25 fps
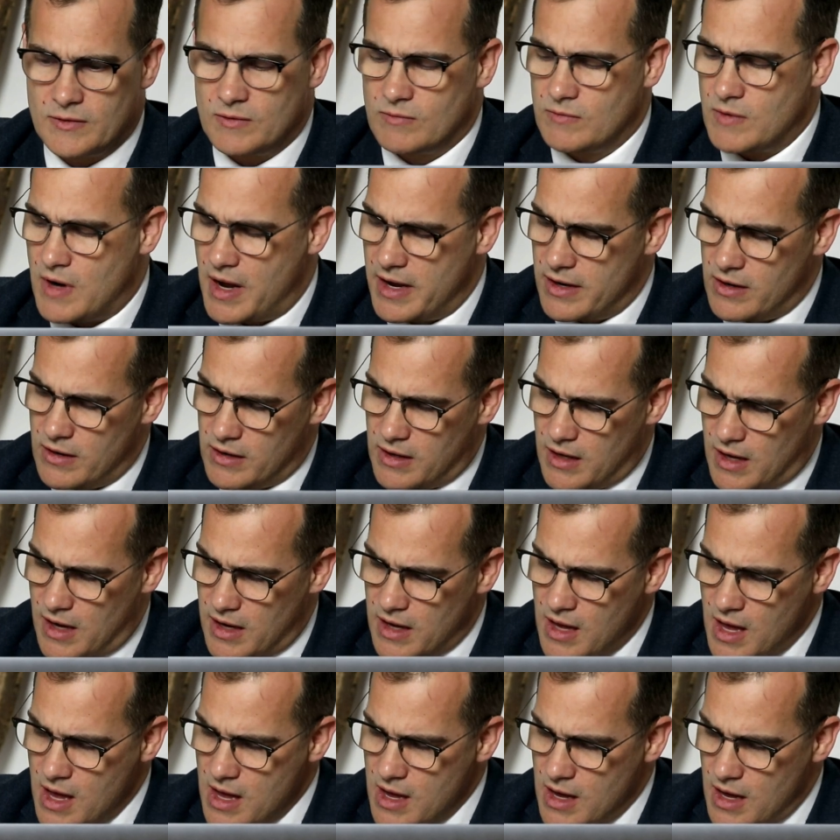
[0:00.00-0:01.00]
Right.
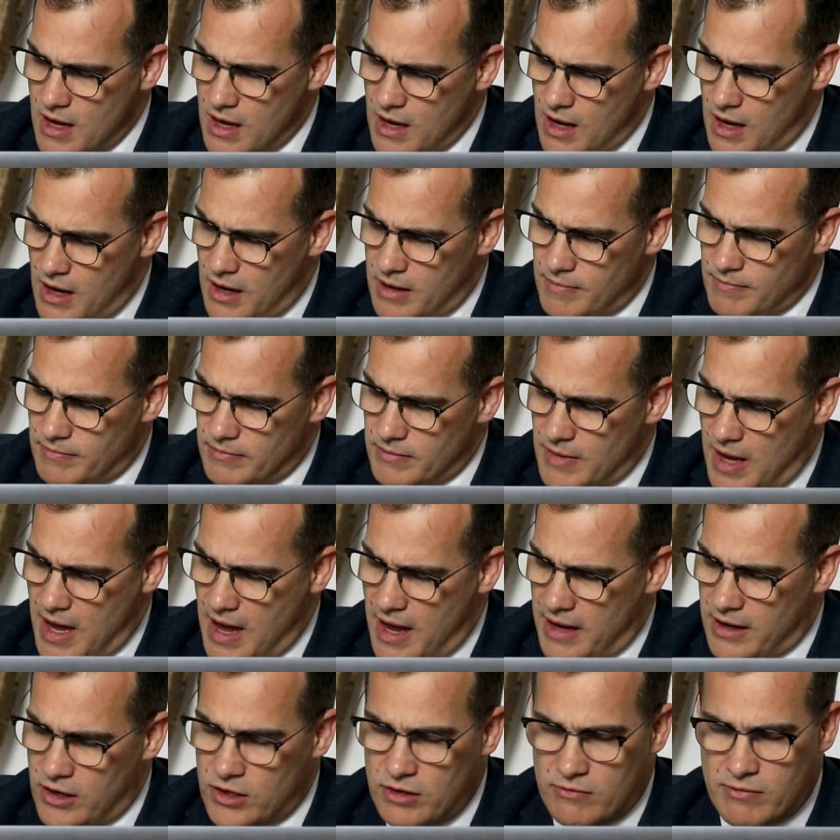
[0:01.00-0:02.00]
Okay. Um,
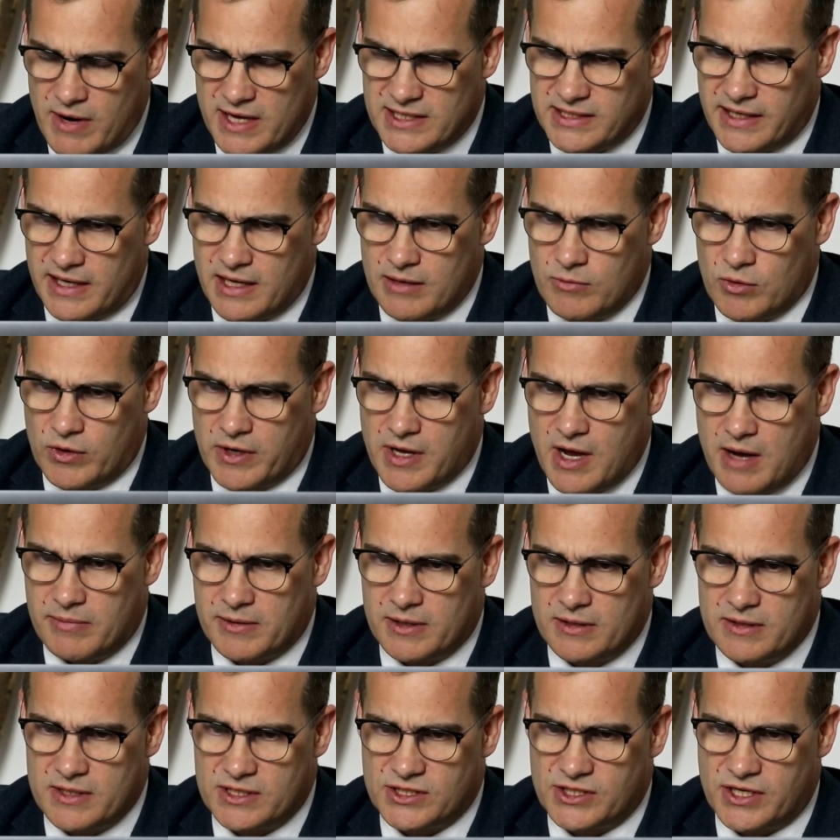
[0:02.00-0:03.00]
and are you raising any more
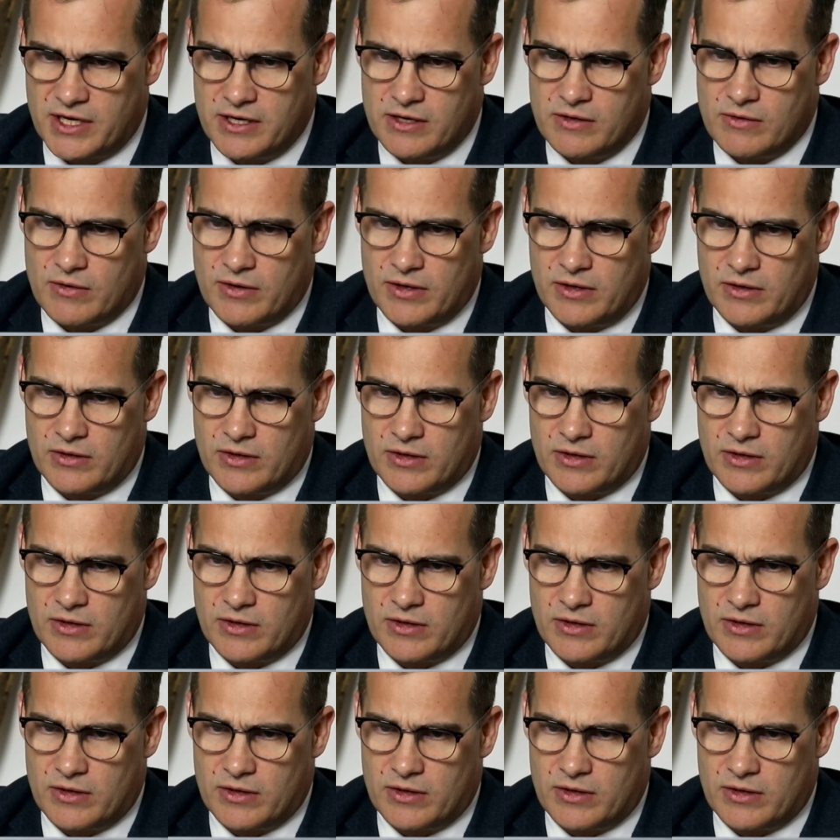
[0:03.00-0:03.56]
capital this year, or are you